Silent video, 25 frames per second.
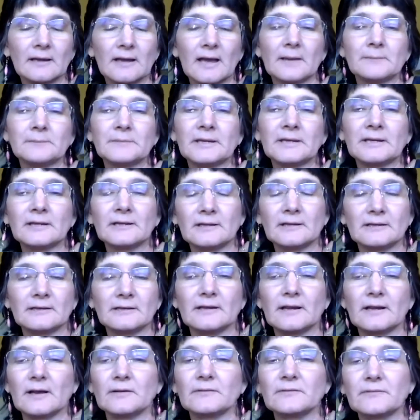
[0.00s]
I mean,
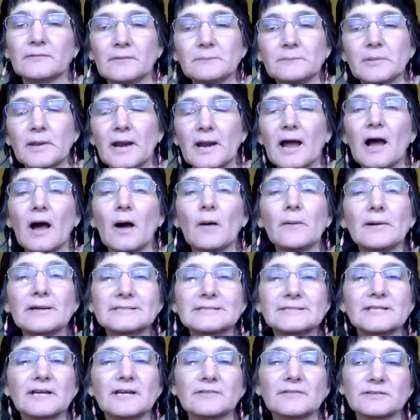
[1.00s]
I
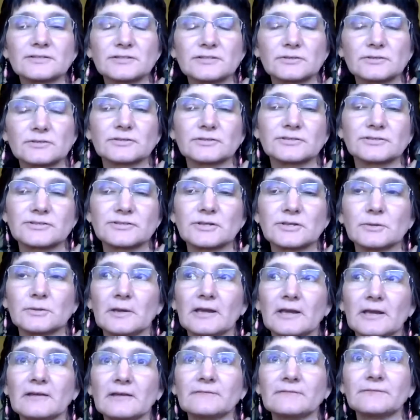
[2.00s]
always tell the schools too,
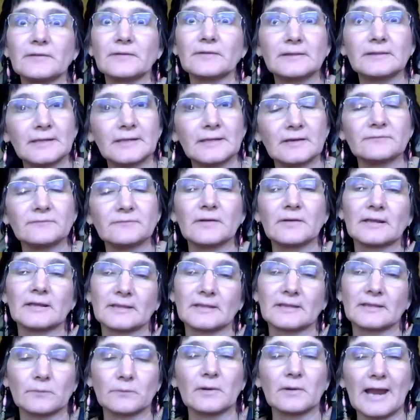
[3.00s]
if in the event,
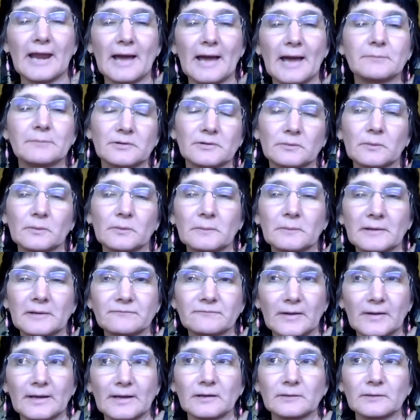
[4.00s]
like what happened when we
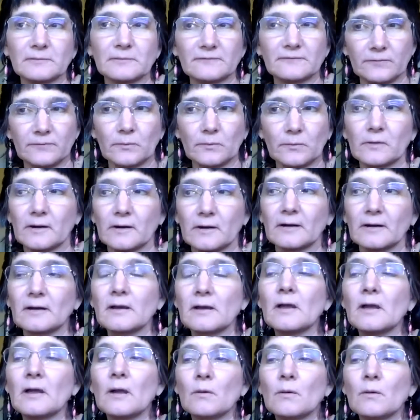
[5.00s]
failed before,
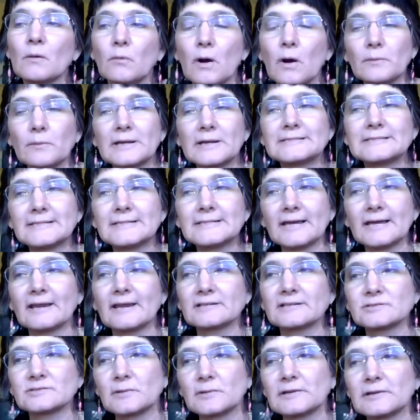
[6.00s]
what we did
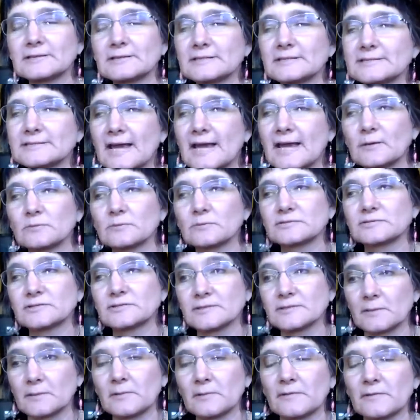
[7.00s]
is we had to take
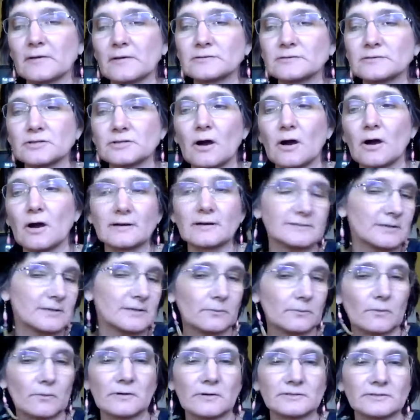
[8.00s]
some of those cards that
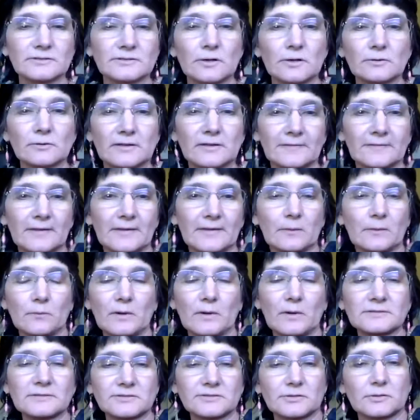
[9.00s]
weren't sold at that
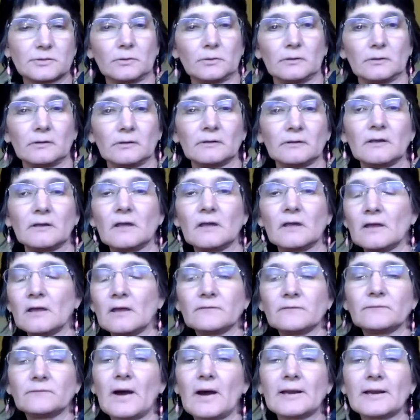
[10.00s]
one school,
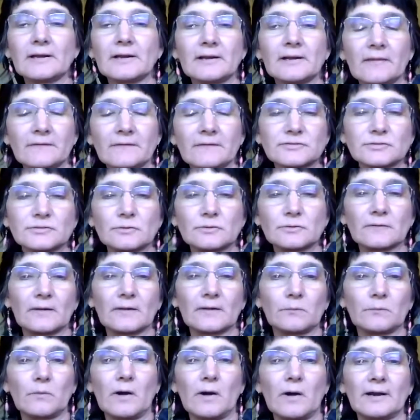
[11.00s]
find another school
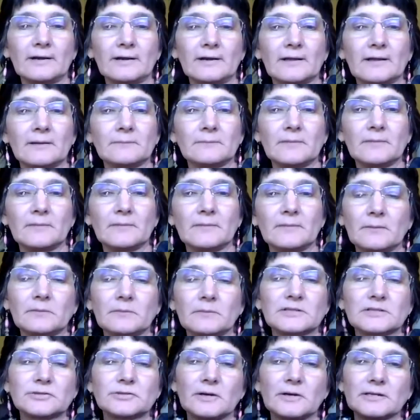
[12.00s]
that wanted them, and then
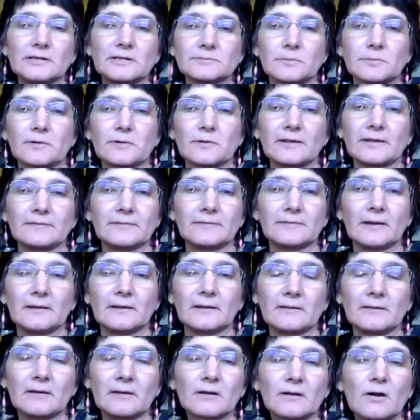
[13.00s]
we transported the
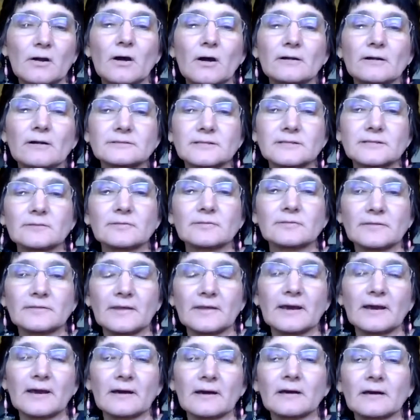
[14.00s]
cards over
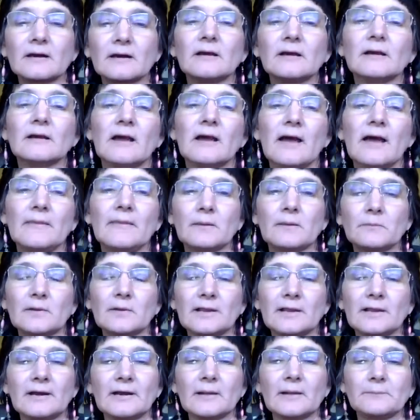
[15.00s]
there, and then we
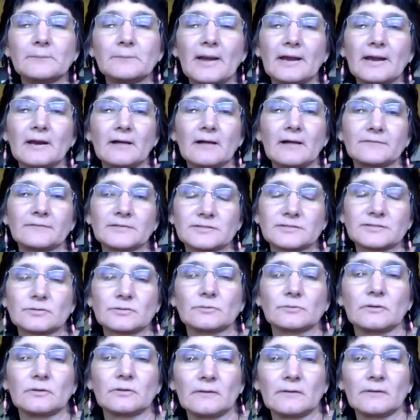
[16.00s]
ended up paying off the
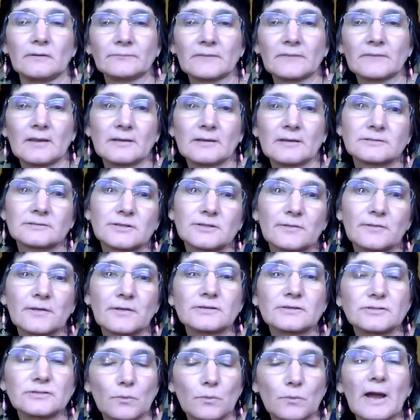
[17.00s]
school. So
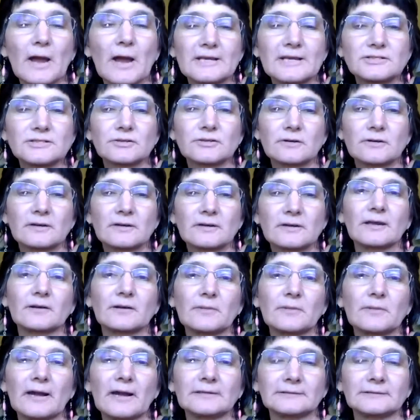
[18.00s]
there's a ways you can get
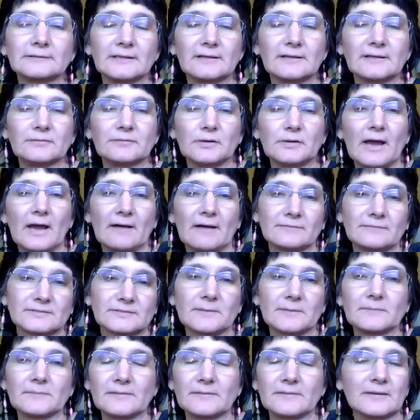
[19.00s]
around it if you have
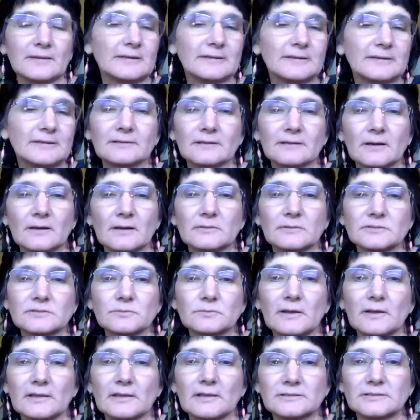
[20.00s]
something that doesn't go as
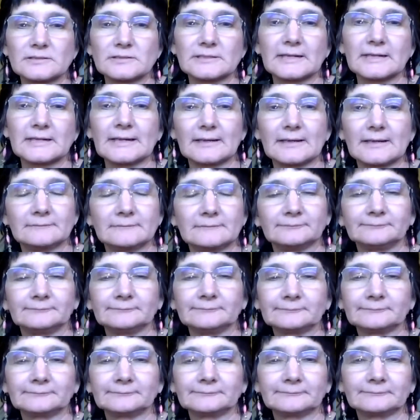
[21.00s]
well as you need it.
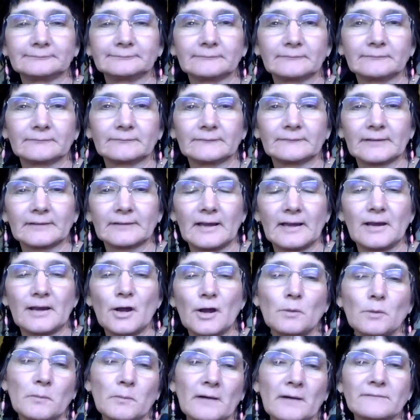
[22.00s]
And
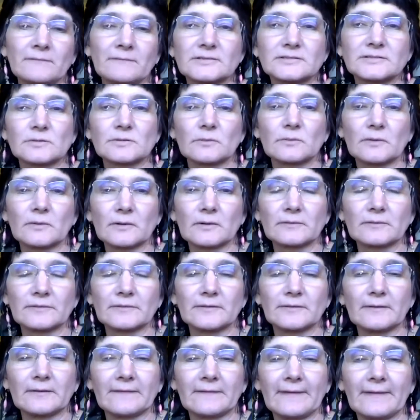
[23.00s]
home office will work with
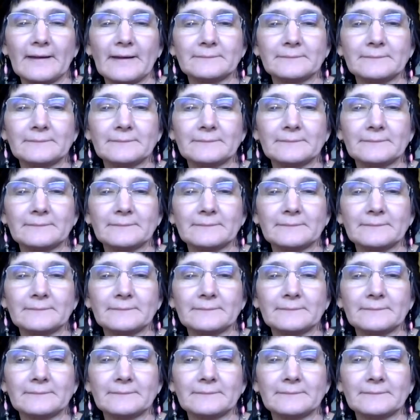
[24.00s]
you on that.